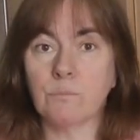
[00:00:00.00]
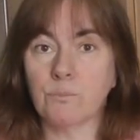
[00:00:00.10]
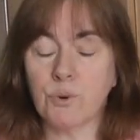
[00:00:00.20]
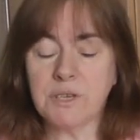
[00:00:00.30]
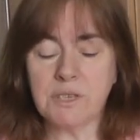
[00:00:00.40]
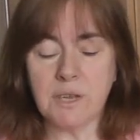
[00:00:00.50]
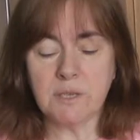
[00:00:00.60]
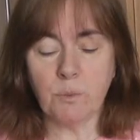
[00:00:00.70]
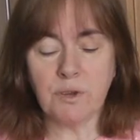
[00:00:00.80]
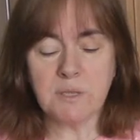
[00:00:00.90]

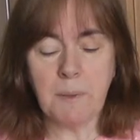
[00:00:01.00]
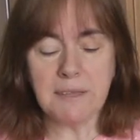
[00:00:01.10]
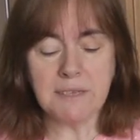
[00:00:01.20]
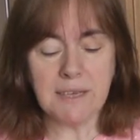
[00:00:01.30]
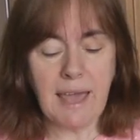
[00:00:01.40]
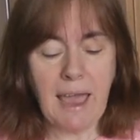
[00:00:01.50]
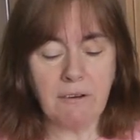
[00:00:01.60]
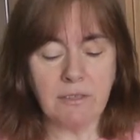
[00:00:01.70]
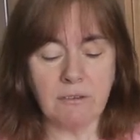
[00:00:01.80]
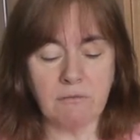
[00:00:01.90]
Prisoners were expected to
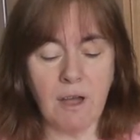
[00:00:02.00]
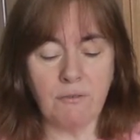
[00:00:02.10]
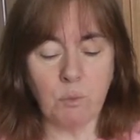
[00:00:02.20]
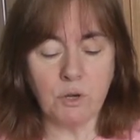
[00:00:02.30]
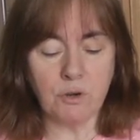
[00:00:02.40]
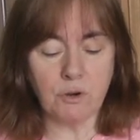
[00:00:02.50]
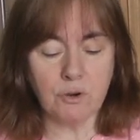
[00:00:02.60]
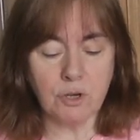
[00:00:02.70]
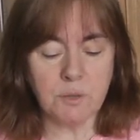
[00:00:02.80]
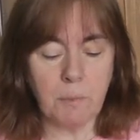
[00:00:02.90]
carry the rough wooden
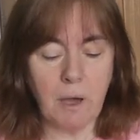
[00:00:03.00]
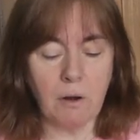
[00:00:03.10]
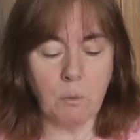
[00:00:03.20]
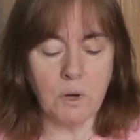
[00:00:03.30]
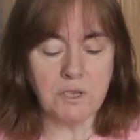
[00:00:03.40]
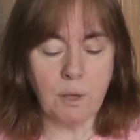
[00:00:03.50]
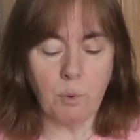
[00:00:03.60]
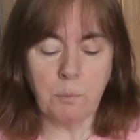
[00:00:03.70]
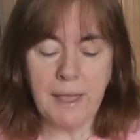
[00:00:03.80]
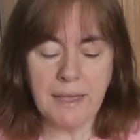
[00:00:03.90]
crossbar on which they
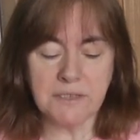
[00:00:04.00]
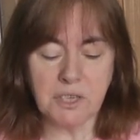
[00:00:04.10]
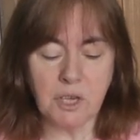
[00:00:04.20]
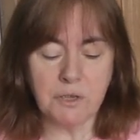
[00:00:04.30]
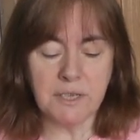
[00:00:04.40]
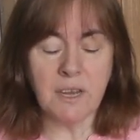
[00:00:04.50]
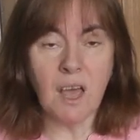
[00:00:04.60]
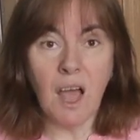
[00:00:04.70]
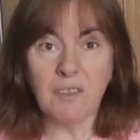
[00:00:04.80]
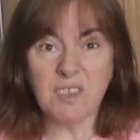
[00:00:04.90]
would be executed,
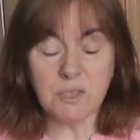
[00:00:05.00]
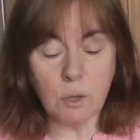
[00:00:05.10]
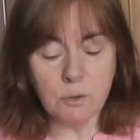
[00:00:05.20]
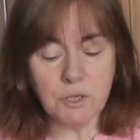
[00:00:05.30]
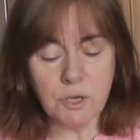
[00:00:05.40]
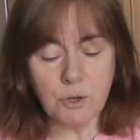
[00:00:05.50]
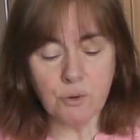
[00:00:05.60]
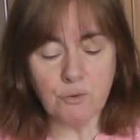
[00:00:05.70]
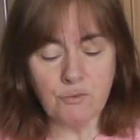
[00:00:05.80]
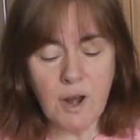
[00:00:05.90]
and the soldiers had
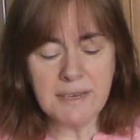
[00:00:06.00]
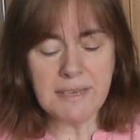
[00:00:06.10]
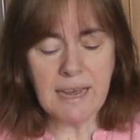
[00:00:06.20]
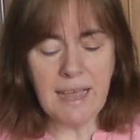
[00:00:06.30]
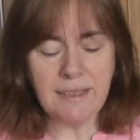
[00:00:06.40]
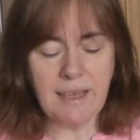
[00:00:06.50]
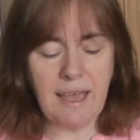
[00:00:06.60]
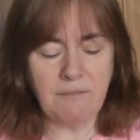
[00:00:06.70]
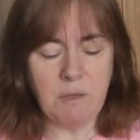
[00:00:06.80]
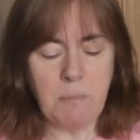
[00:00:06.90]
already laid the
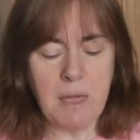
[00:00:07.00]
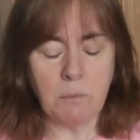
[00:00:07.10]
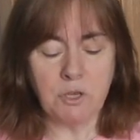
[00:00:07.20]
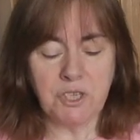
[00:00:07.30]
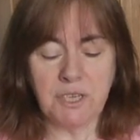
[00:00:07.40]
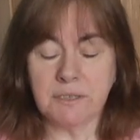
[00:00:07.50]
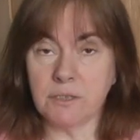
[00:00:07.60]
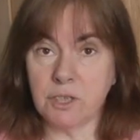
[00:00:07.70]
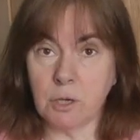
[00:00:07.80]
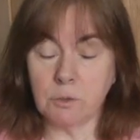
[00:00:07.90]
heavy beam on Jesus'
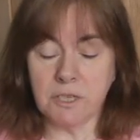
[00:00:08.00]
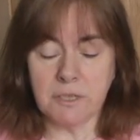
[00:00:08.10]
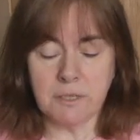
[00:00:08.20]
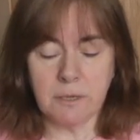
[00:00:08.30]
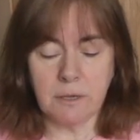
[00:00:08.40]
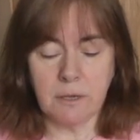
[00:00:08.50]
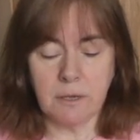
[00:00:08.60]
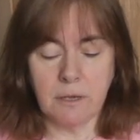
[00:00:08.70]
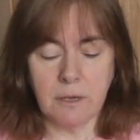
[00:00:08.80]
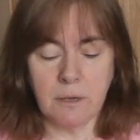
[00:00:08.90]
shoulders
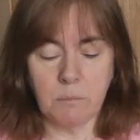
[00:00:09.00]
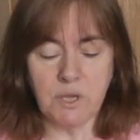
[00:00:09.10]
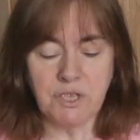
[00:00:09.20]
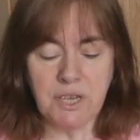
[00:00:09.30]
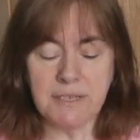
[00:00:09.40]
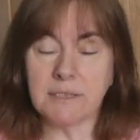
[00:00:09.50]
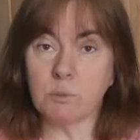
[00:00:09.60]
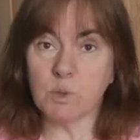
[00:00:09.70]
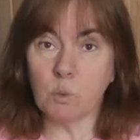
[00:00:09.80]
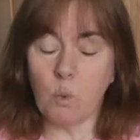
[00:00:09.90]
but Jesus
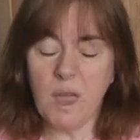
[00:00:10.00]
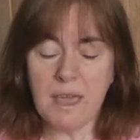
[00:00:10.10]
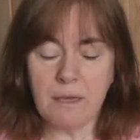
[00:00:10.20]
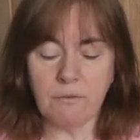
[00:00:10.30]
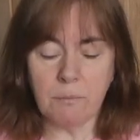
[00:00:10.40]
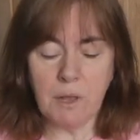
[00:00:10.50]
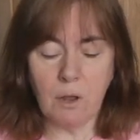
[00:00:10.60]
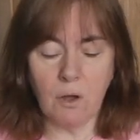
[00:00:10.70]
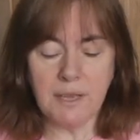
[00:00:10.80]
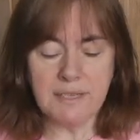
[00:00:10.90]
was weak from the
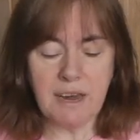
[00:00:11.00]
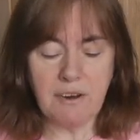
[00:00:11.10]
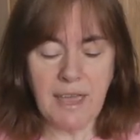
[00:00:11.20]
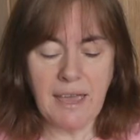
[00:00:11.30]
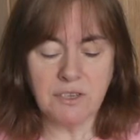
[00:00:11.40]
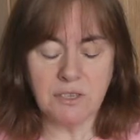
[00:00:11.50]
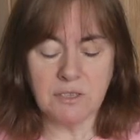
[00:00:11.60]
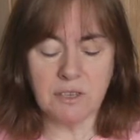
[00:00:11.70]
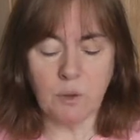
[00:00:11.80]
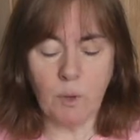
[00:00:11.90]
long
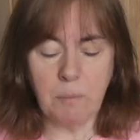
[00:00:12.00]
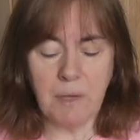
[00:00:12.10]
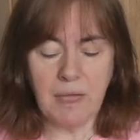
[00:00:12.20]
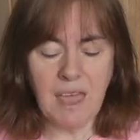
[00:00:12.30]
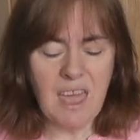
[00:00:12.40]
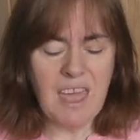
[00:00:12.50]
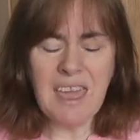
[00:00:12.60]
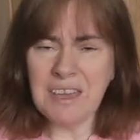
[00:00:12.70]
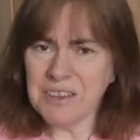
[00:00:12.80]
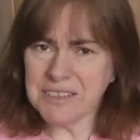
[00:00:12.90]
interrogations and the whipping.
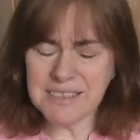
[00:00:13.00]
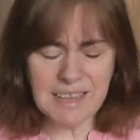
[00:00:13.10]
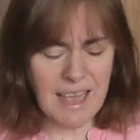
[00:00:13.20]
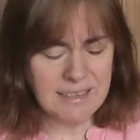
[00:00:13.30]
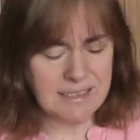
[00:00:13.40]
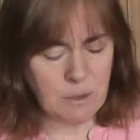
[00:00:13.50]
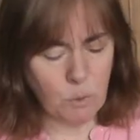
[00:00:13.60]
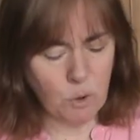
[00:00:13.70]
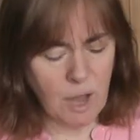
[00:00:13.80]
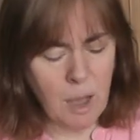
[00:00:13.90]
He could scarcely
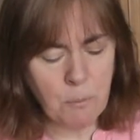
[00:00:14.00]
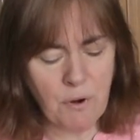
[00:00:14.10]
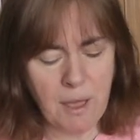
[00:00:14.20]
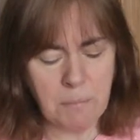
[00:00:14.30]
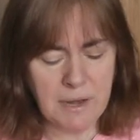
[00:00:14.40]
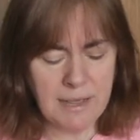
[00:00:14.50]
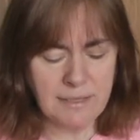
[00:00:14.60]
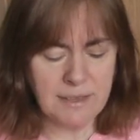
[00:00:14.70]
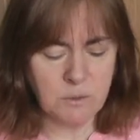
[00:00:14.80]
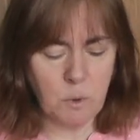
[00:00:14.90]
walk upright beneath
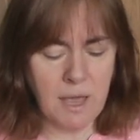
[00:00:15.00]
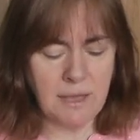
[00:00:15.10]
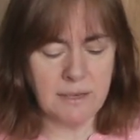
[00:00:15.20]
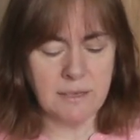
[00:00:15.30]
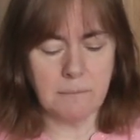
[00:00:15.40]
its weight.